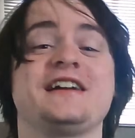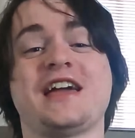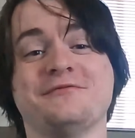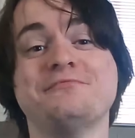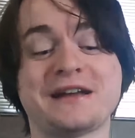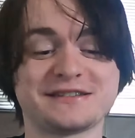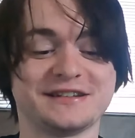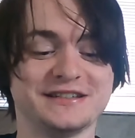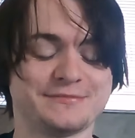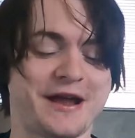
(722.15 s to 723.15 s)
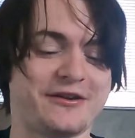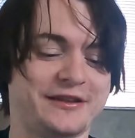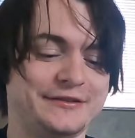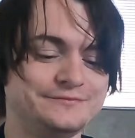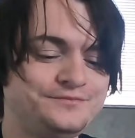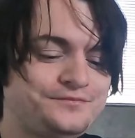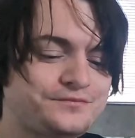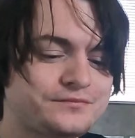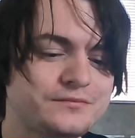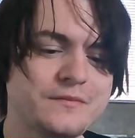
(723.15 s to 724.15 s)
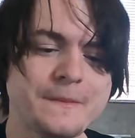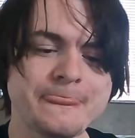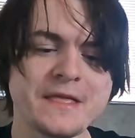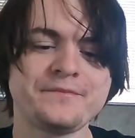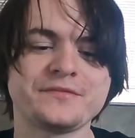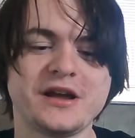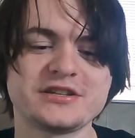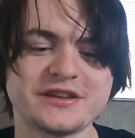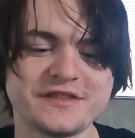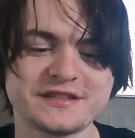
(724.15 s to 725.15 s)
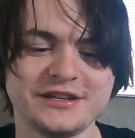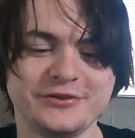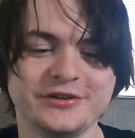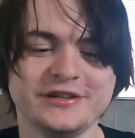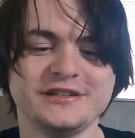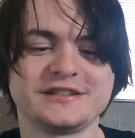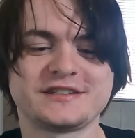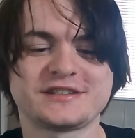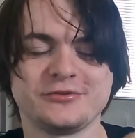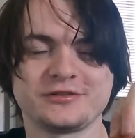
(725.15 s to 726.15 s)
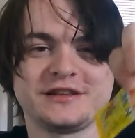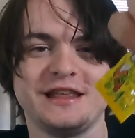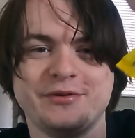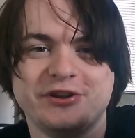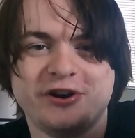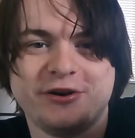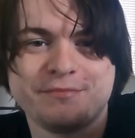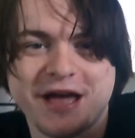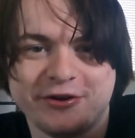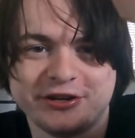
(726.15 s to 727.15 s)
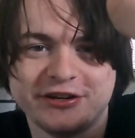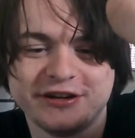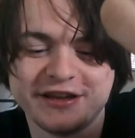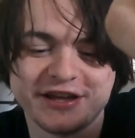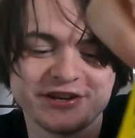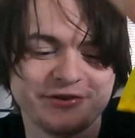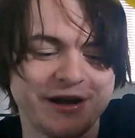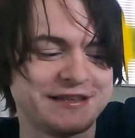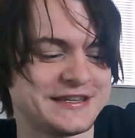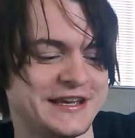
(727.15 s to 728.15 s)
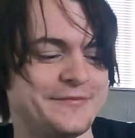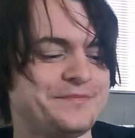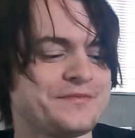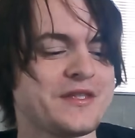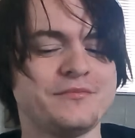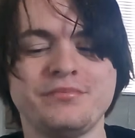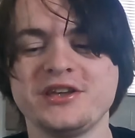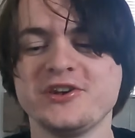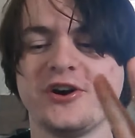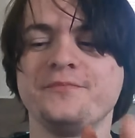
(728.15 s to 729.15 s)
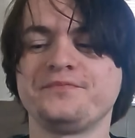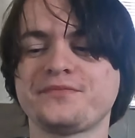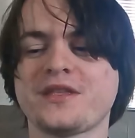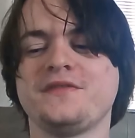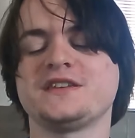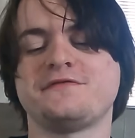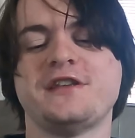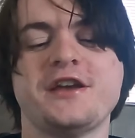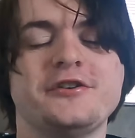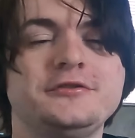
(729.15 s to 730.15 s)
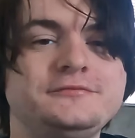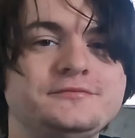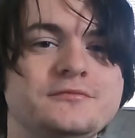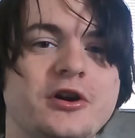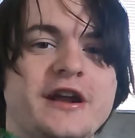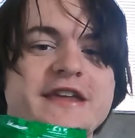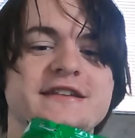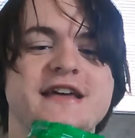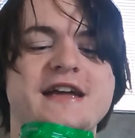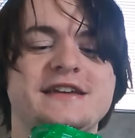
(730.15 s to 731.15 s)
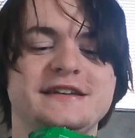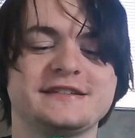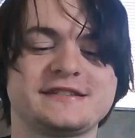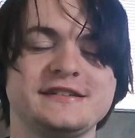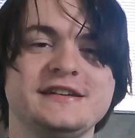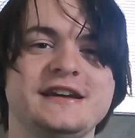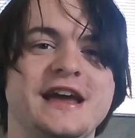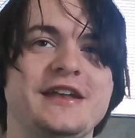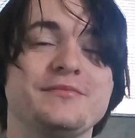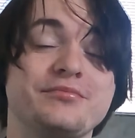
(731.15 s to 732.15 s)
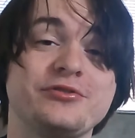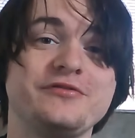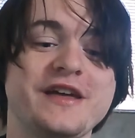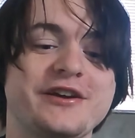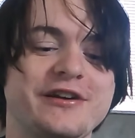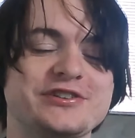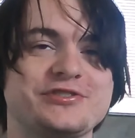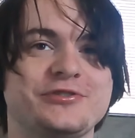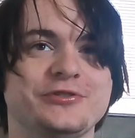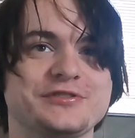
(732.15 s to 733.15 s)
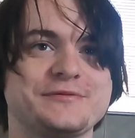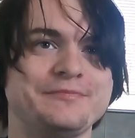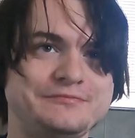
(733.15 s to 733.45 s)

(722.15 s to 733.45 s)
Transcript: Again, Mexicans apparently. I also have this little salt lemon hot powder. I don't know why it's here. But you know, this video where I eat Takis and prove they're great straws